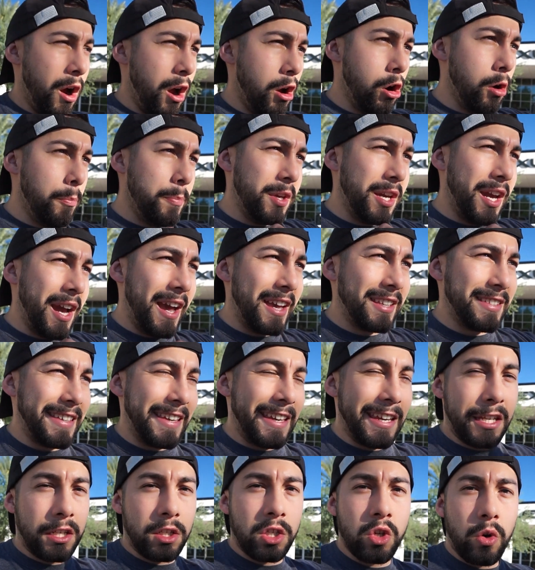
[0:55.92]
I hope you guys
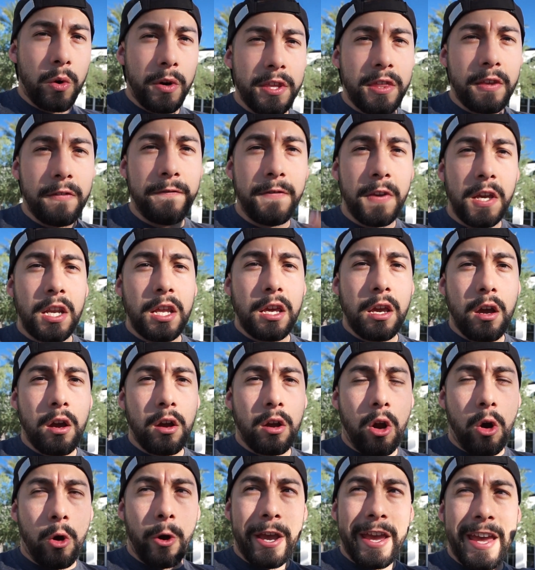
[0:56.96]
enjoy the video.
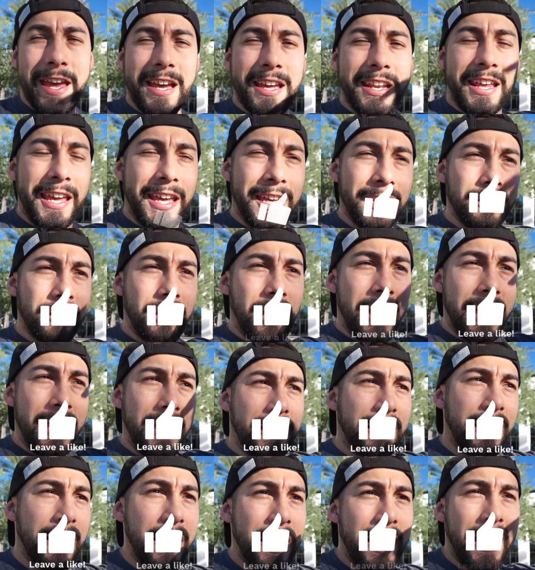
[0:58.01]
Go ahead and
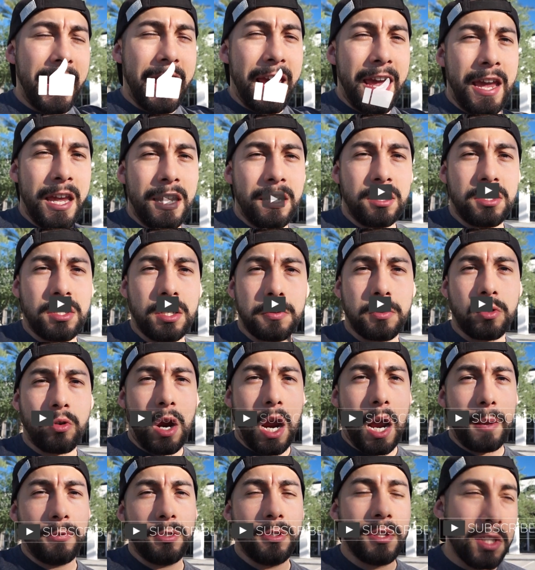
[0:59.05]
like and
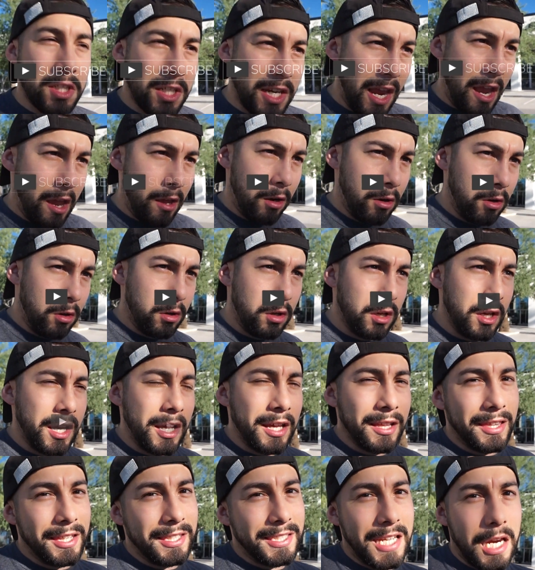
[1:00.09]
subscribe to the channel.
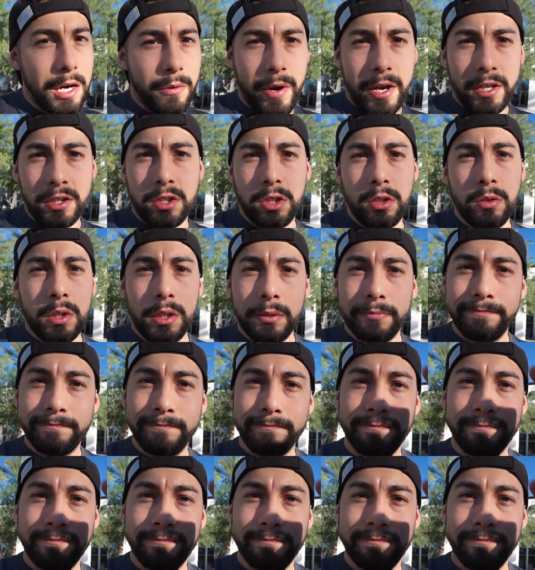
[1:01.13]
Let's get right to it.